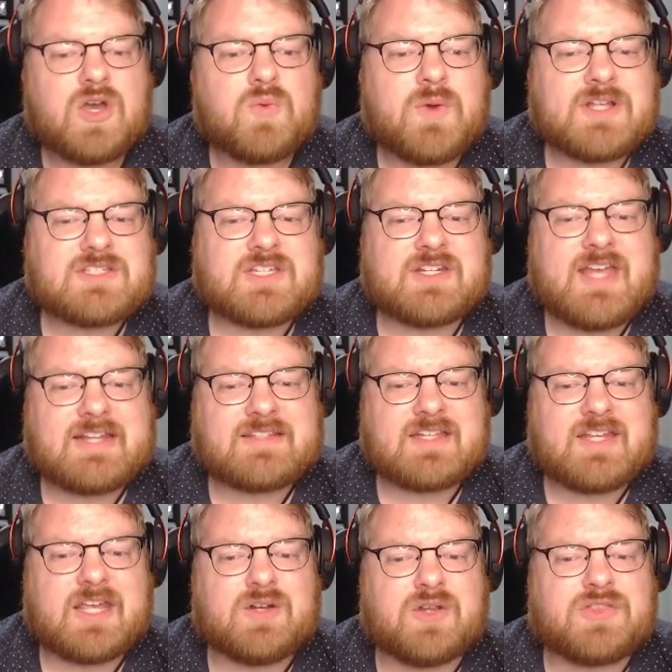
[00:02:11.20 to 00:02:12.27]
Once connected,
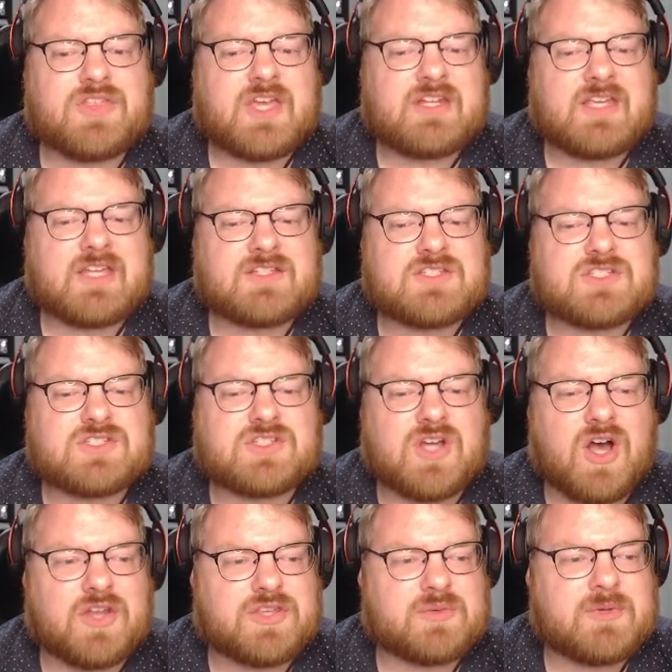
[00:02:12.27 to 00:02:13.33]
it'll then
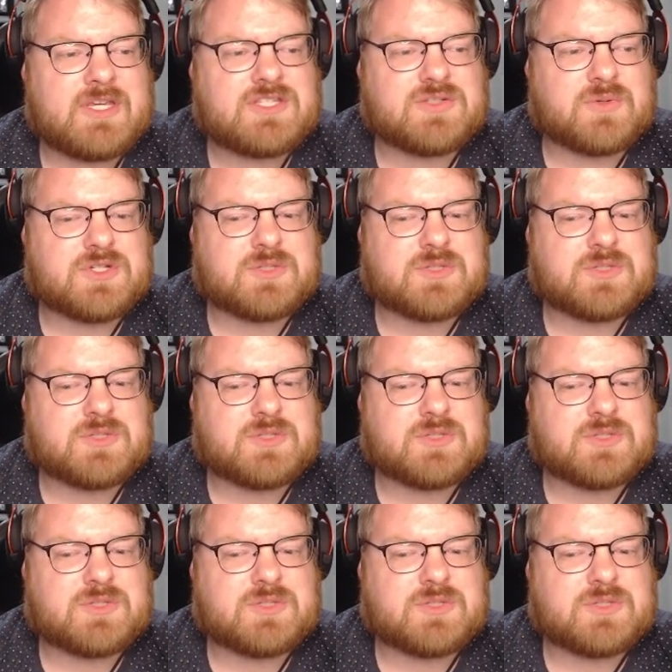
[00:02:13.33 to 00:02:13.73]
install the resource